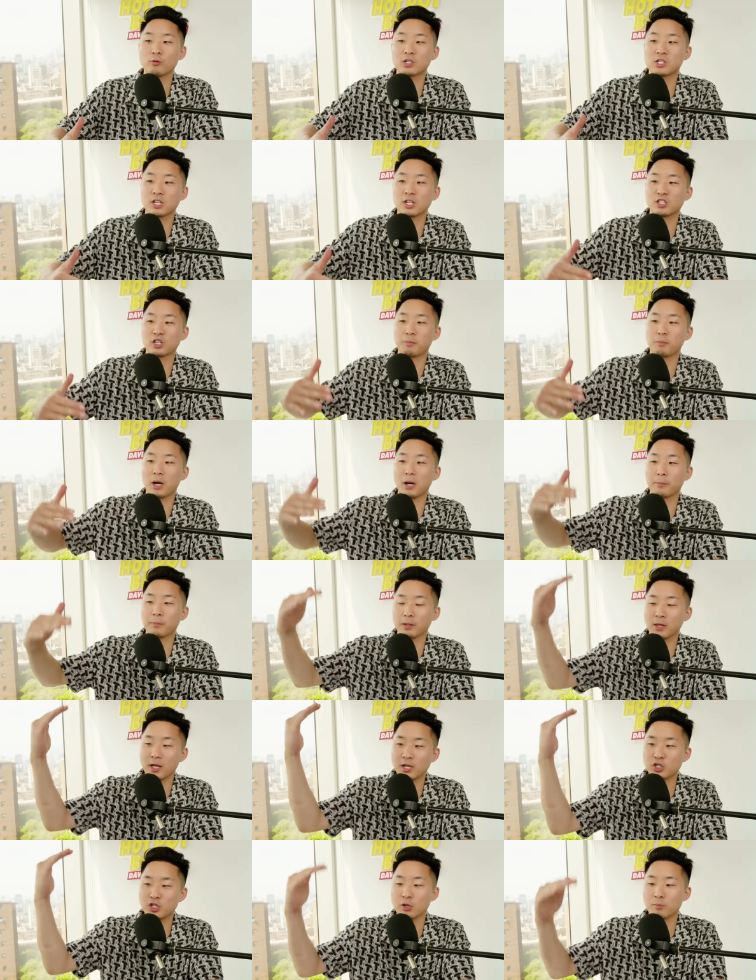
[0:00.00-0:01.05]
such a
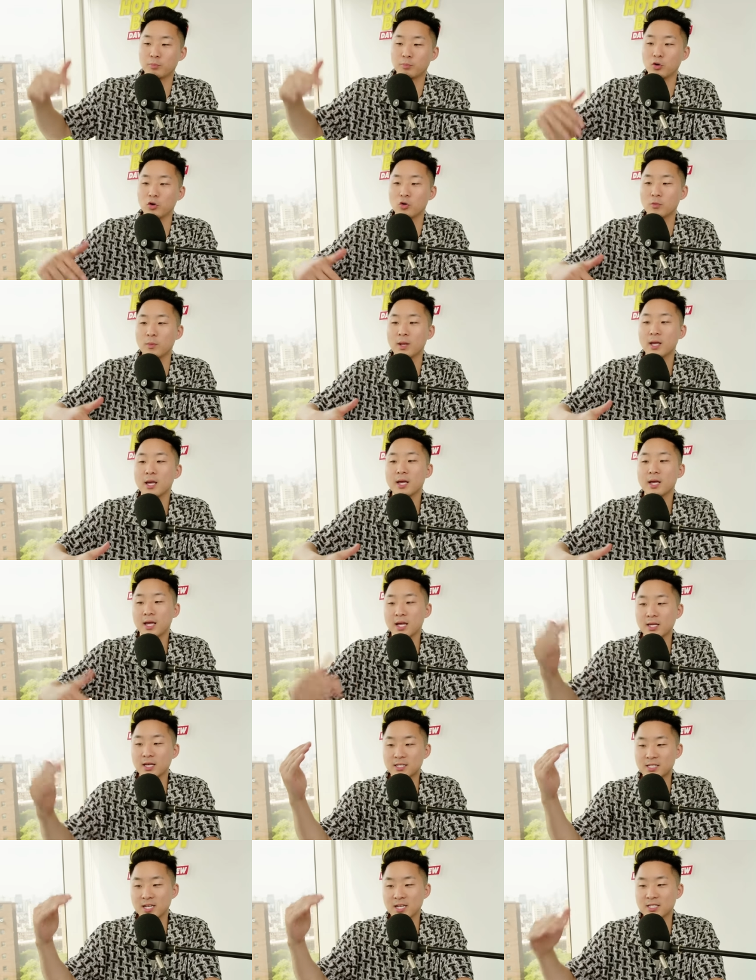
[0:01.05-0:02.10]
population boom eh,
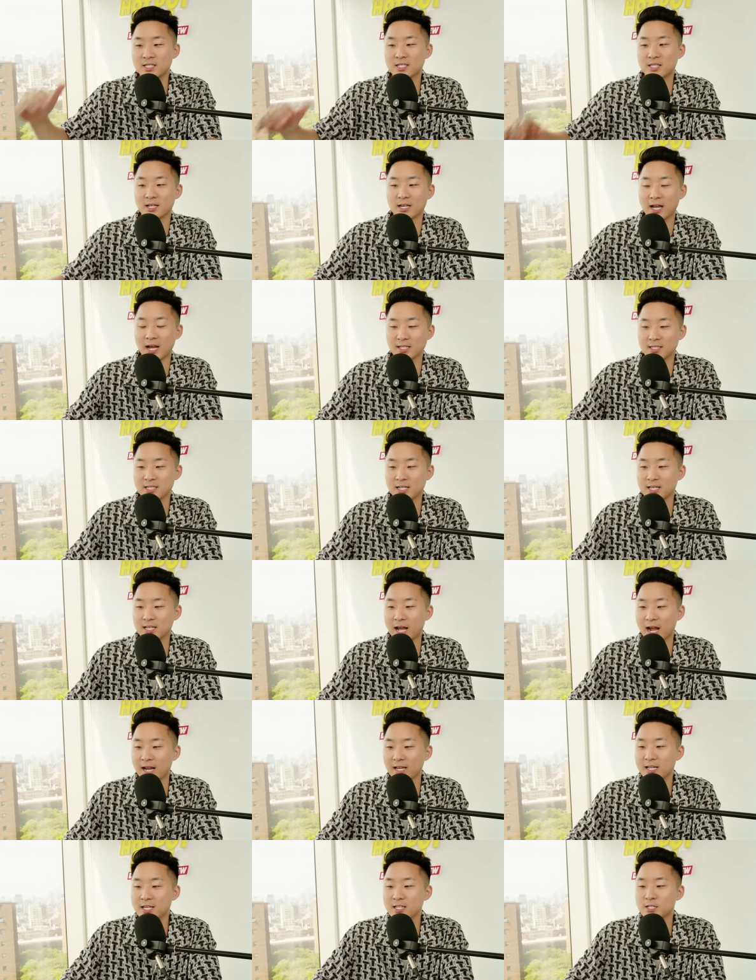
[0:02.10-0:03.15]
since the
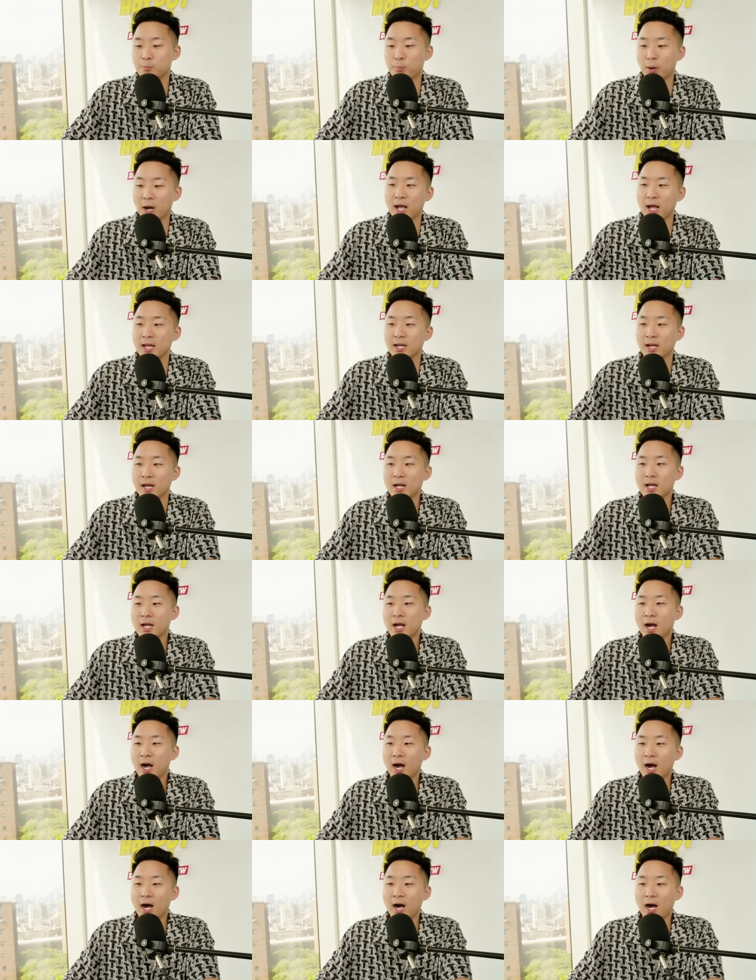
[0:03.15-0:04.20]
1990s. But
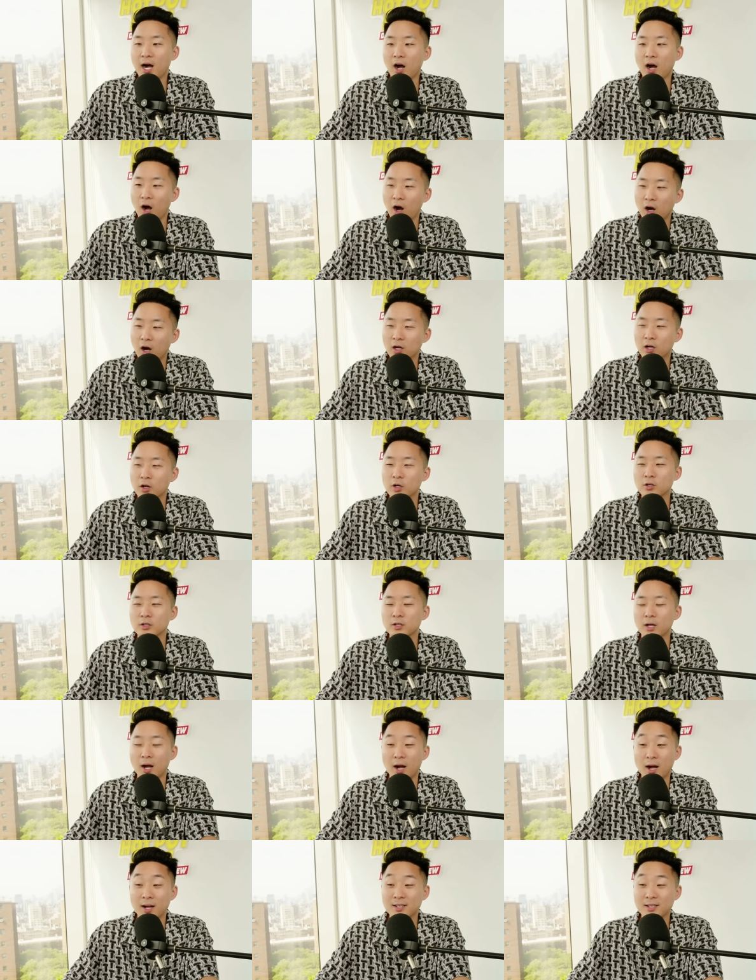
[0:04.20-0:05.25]
uh,
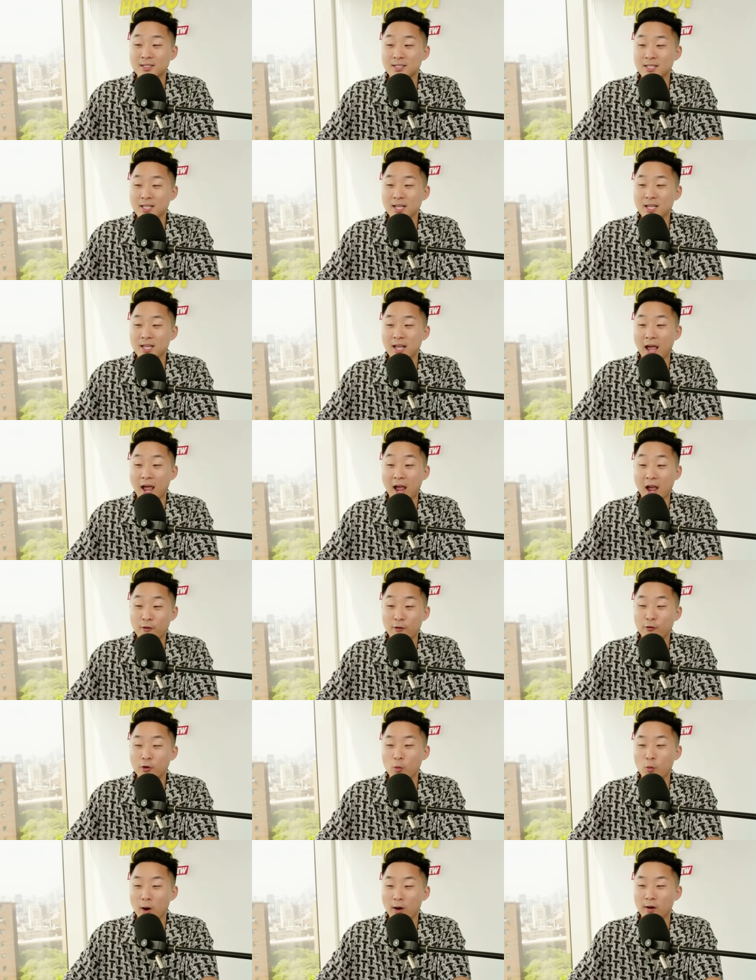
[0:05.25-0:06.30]
honestly,
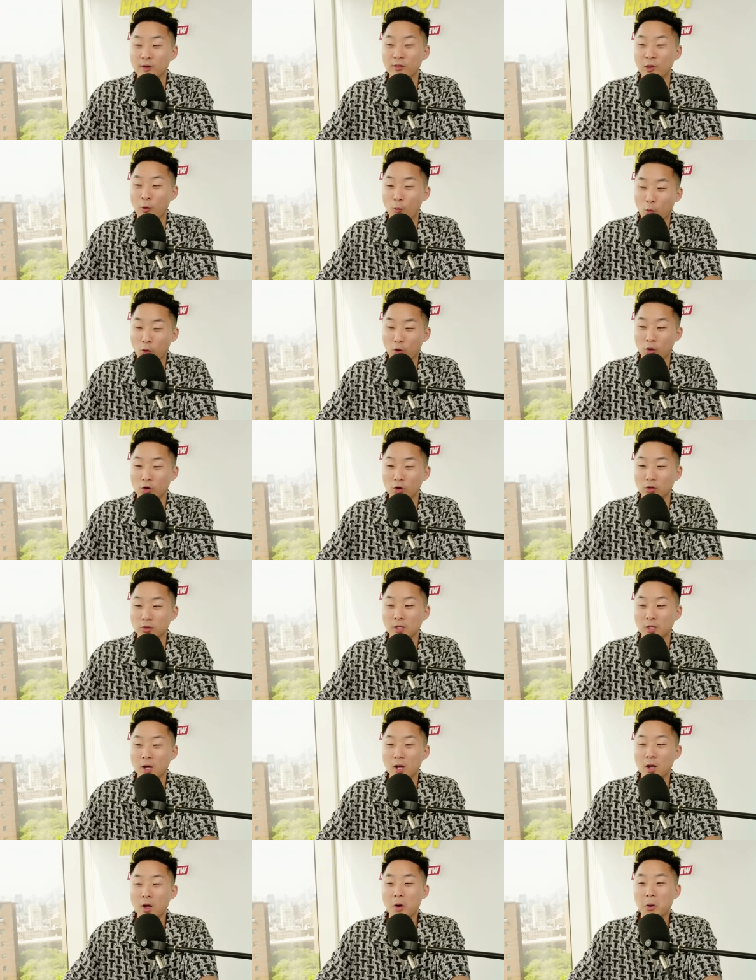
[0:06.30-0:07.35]
everywhere in the world,
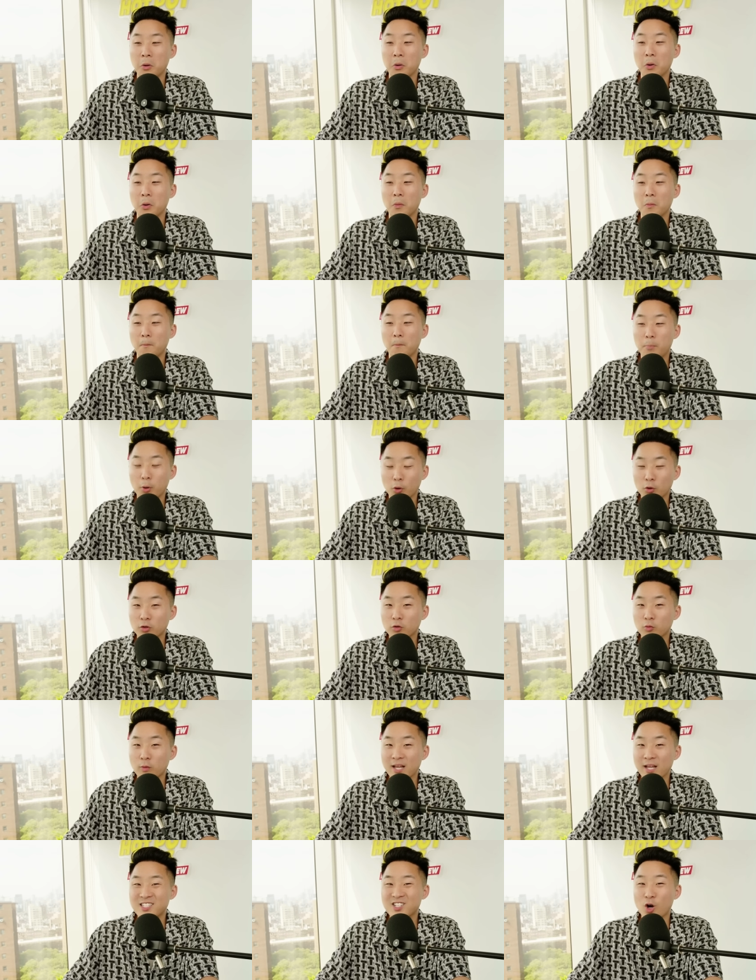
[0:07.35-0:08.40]
birth
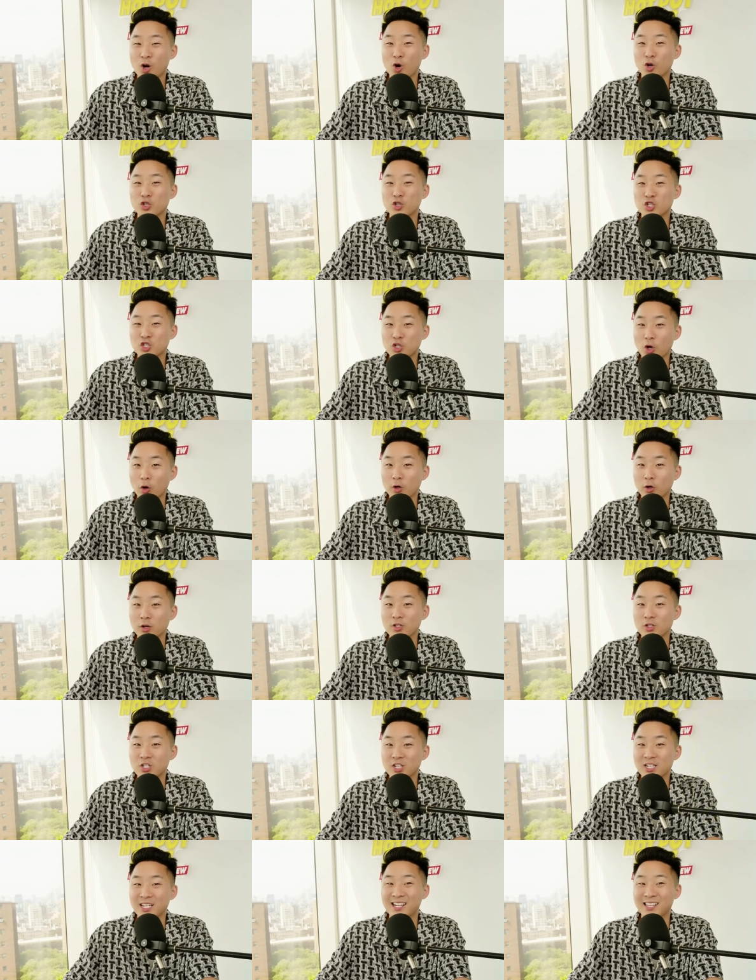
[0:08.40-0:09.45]
rates are starting
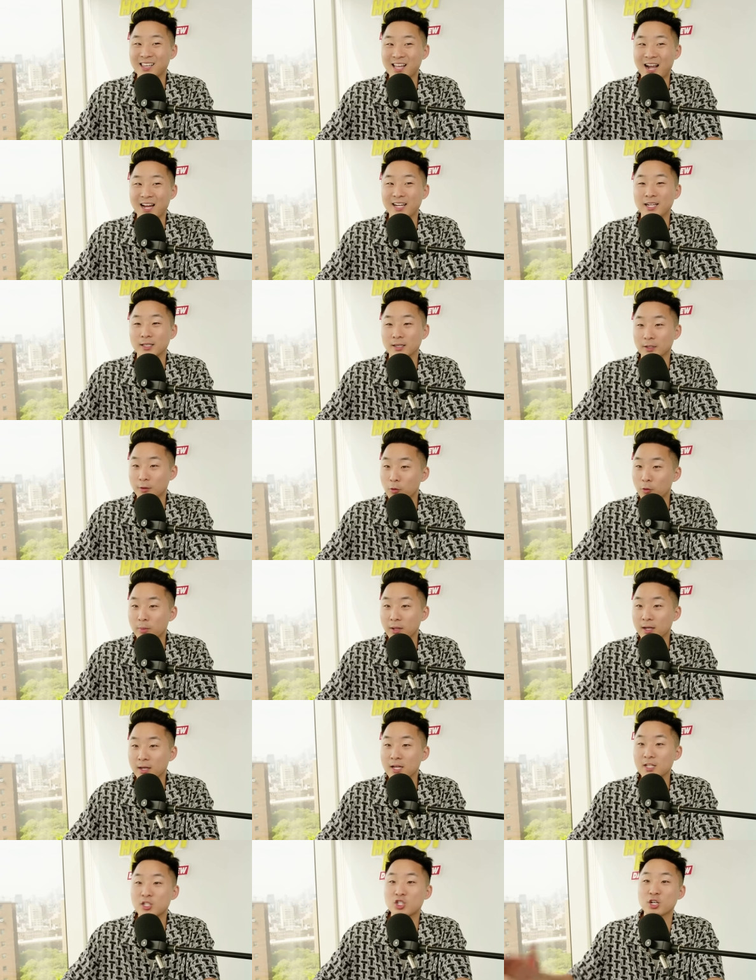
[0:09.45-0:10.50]
to decline a little
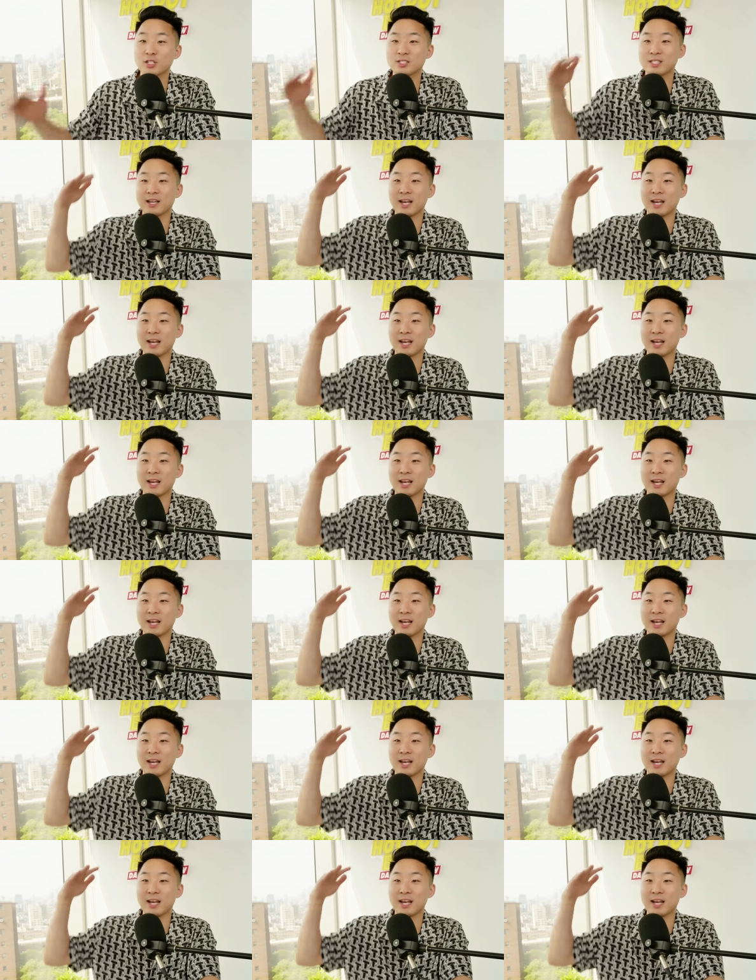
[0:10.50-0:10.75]
bit. It's just that